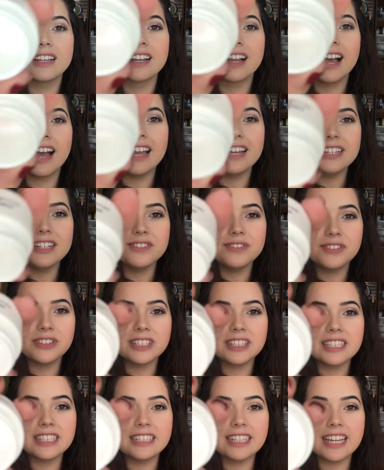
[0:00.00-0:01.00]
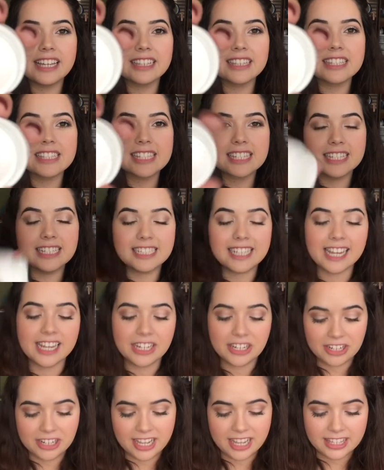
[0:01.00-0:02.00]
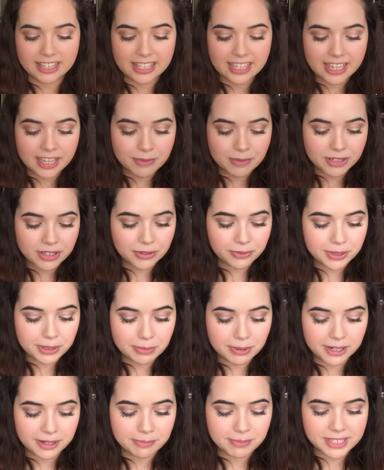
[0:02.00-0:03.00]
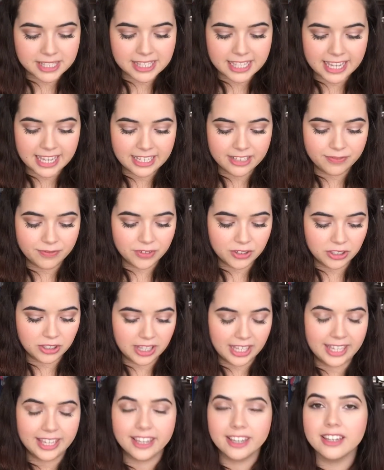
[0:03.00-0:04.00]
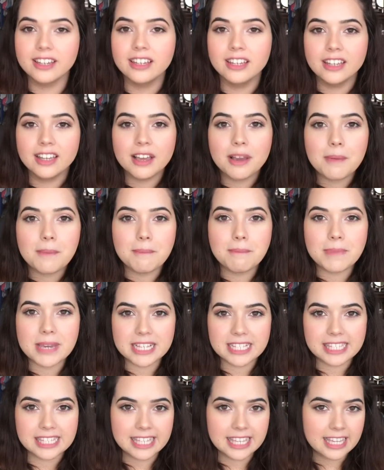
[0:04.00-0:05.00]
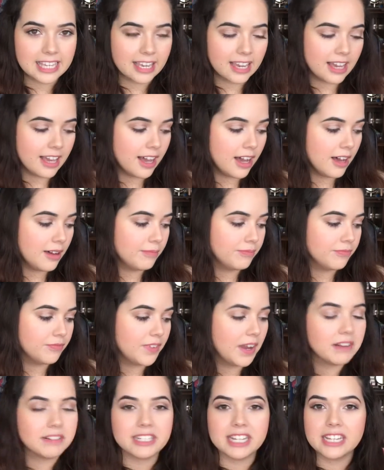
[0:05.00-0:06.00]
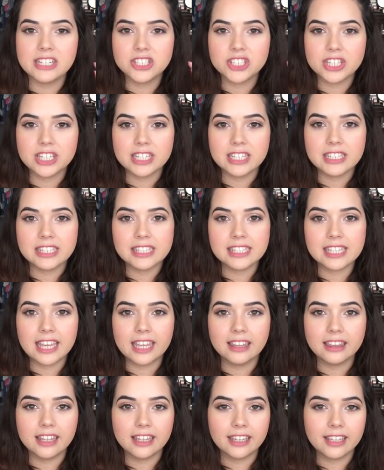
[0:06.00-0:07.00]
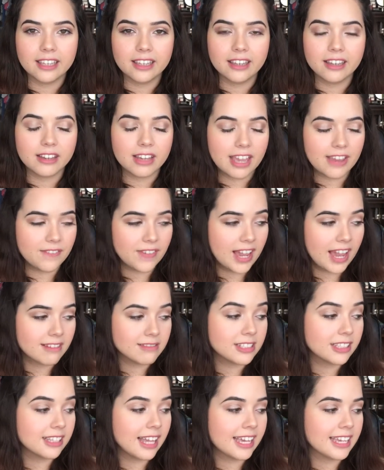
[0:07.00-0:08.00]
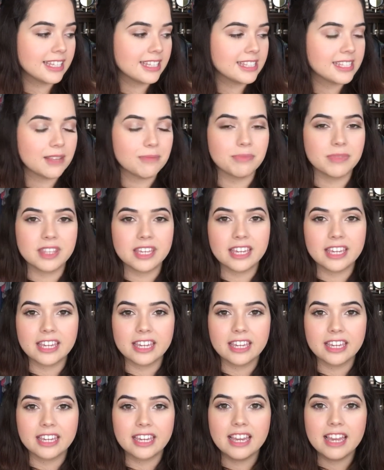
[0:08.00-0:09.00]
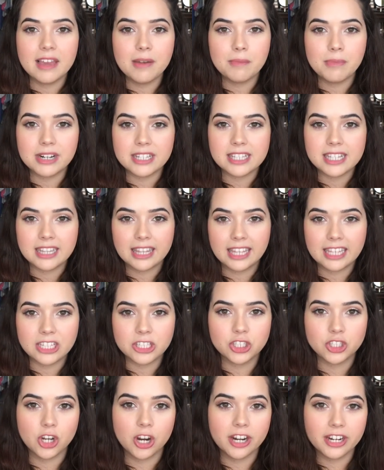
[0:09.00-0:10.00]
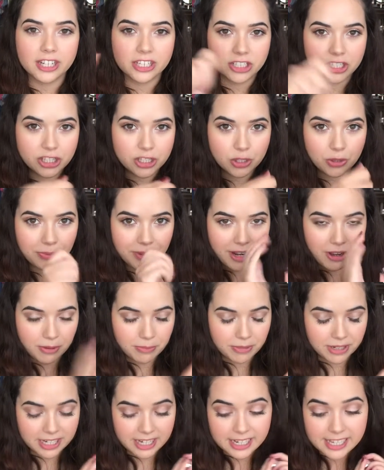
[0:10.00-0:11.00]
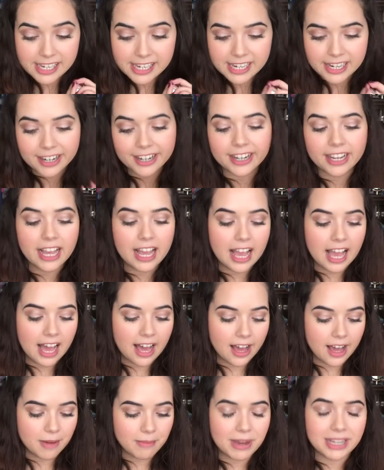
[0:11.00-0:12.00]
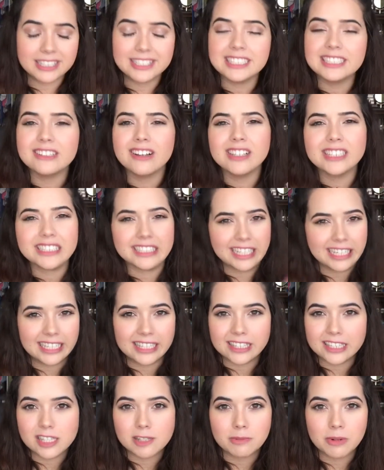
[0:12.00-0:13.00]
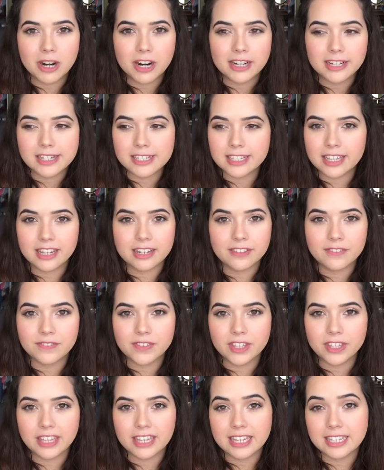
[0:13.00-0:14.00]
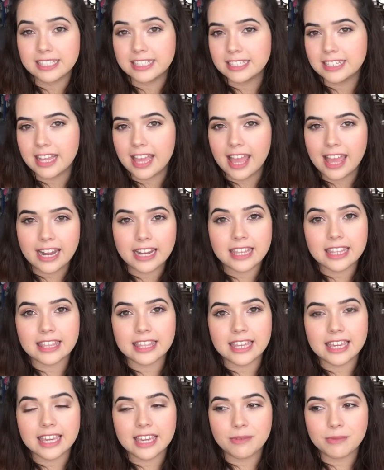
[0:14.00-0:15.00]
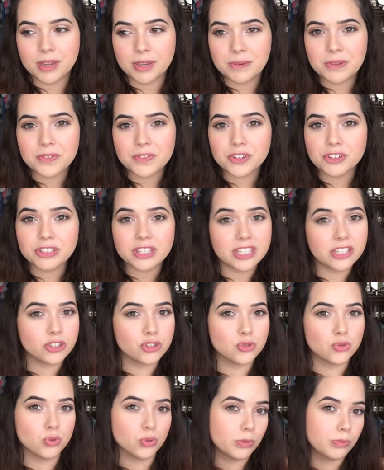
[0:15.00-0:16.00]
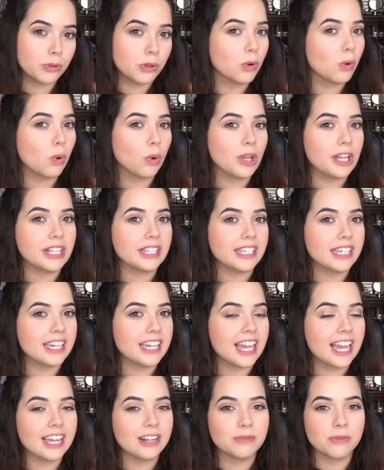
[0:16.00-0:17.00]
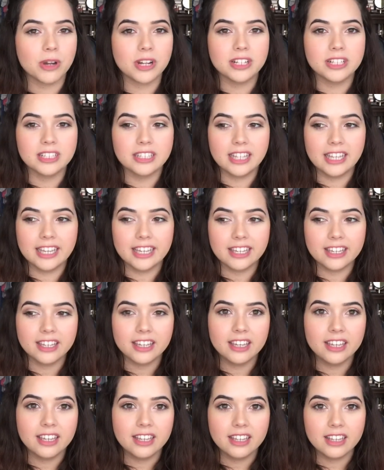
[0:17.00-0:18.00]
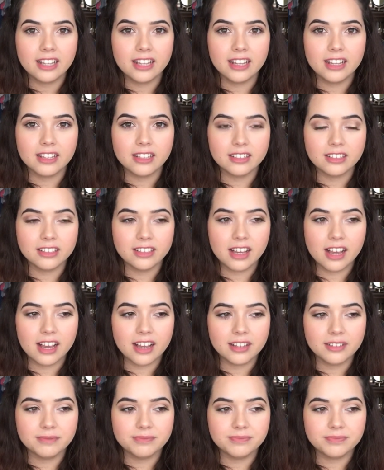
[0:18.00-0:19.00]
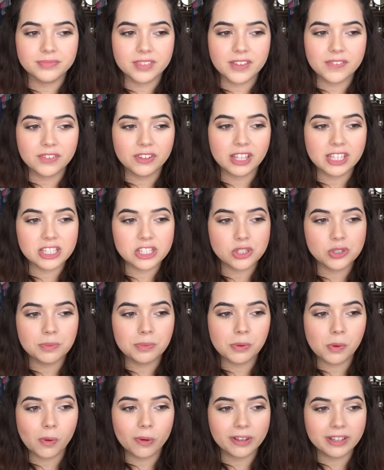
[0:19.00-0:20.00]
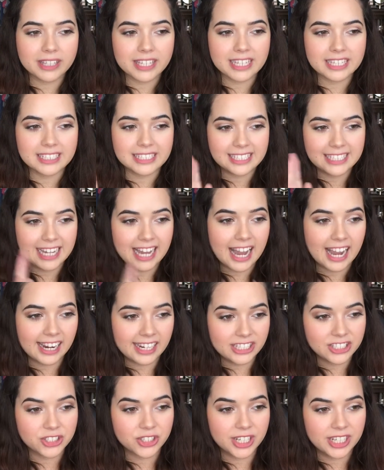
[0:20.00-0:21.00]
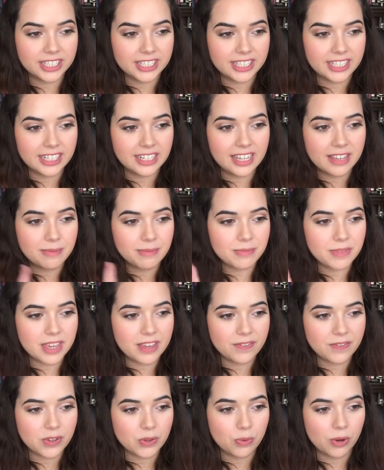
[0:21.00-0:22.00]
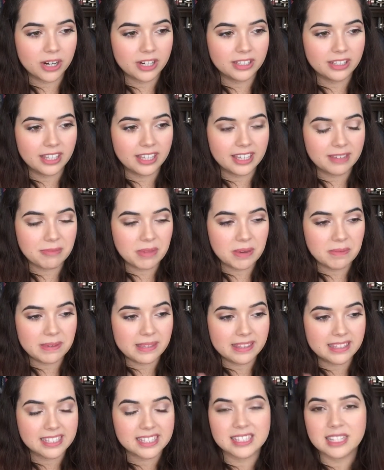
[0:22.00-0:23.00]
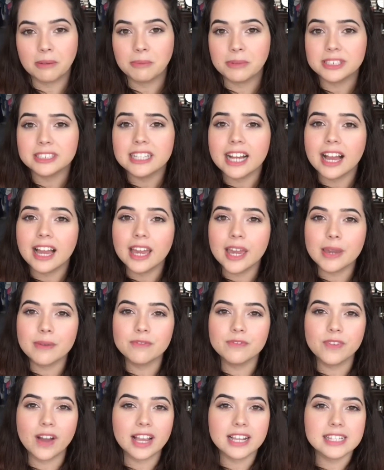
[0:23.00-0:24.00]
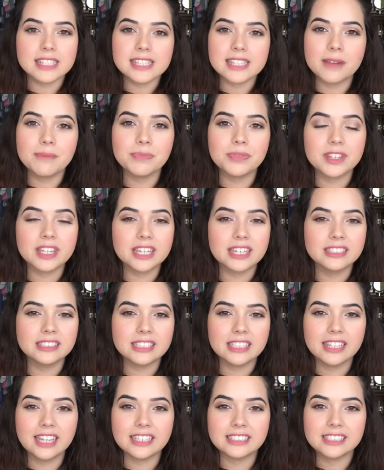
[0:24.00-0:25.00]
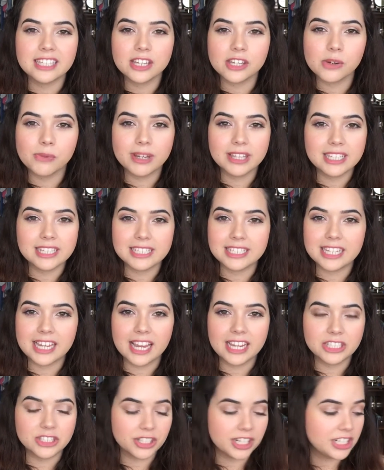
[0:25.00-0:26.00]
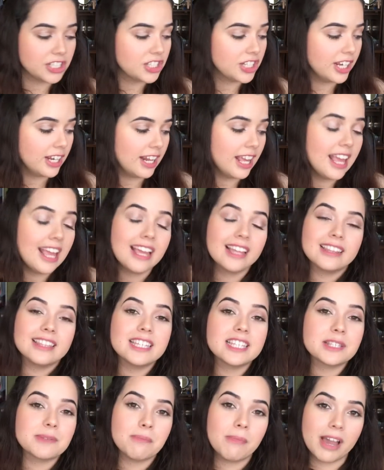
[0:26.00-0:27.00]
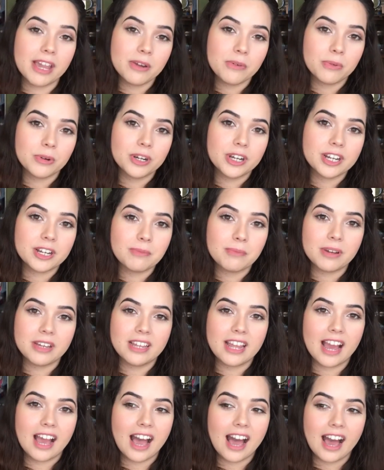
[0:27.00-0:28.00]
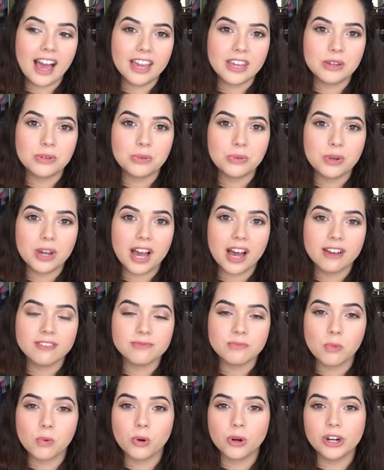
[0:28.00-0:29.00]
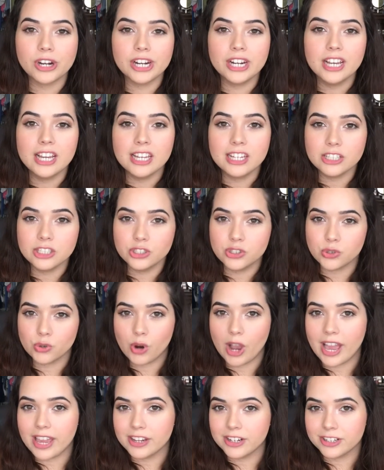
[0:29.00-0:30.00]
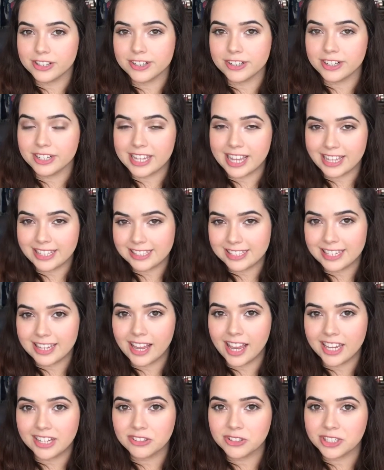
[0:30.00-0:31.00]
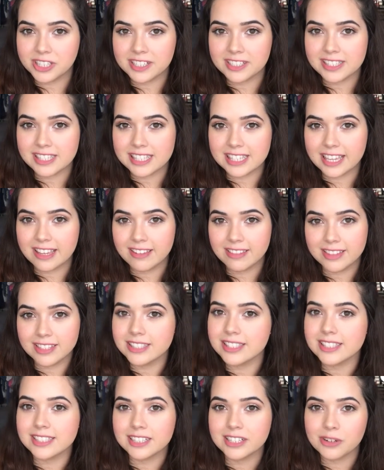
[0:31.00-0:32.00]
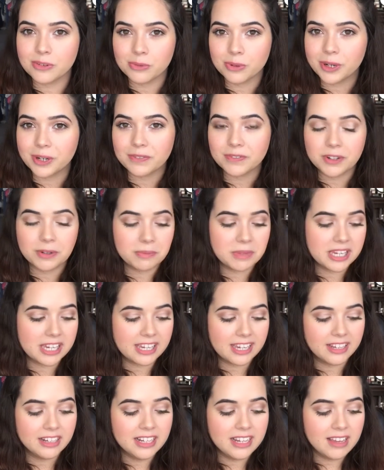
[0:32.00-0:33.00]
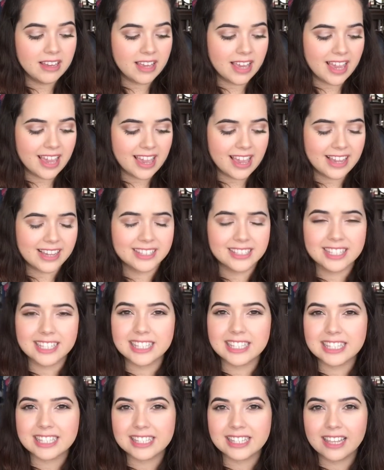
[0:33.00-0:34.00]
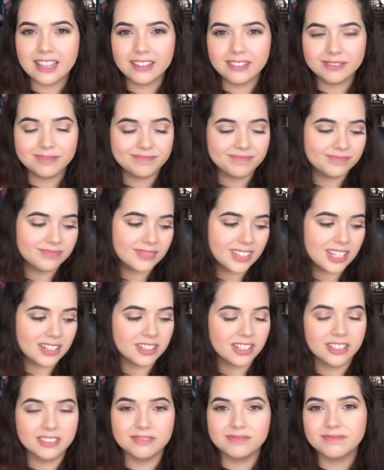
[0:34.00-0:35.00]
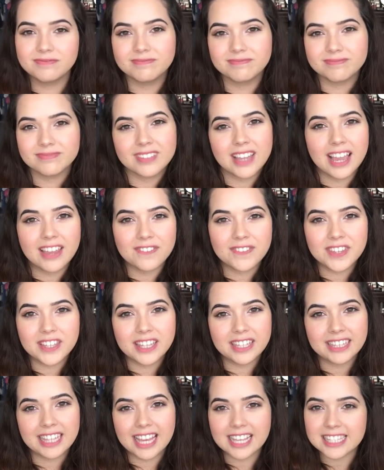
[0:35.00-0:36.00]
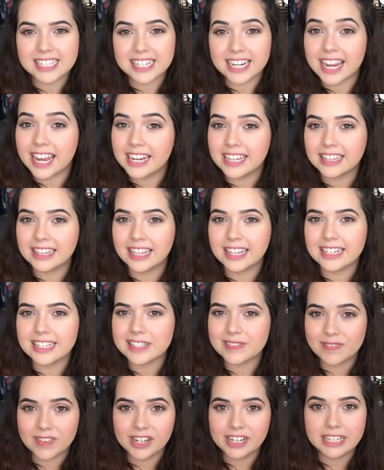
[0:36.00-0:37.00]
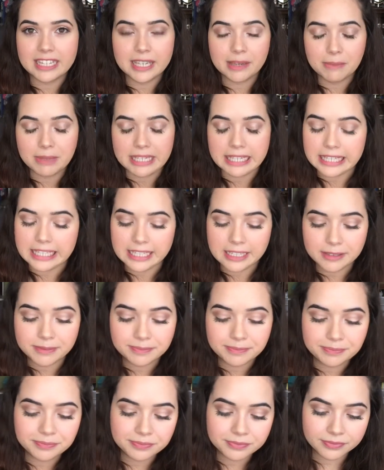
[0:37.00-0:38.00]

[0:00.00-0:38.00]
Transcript: kind of really like this container, and I think I'm gonna repurpose it for like mixing foundations, and like if I have to lighten something but it's in like a jar, I could just scoop it out and put it here. I did not like this product. I didn't feel like it did anything. Maybe if you're like super oily and want to like if you're like super oily and dehydrated, if you want to like maybe in the summertime find something to like take away the dehydration, this might work. But I, who have more drier and dehydrated skin, this didn't work for me, and it's, I don't know, I feel like the Estee Edit line is very gimmicky.